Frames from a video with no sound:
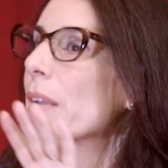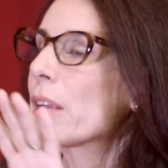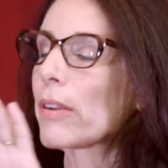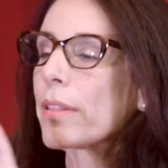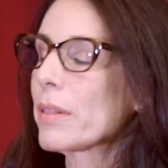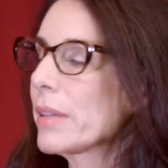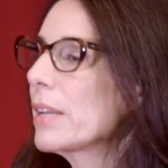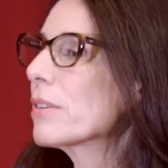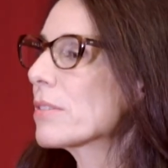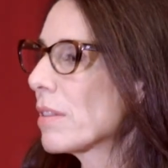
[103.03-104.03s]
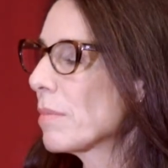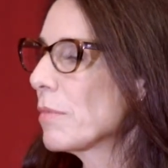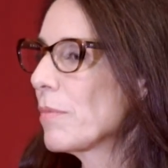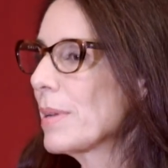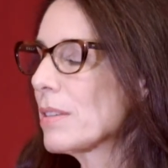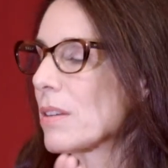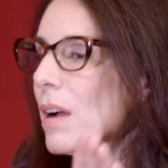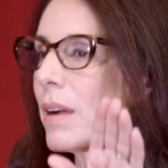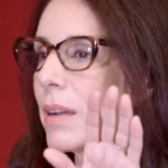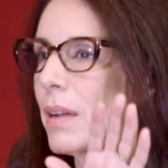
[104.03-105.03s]
hear the leaders of the movement
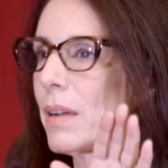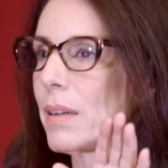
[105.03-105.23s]
talk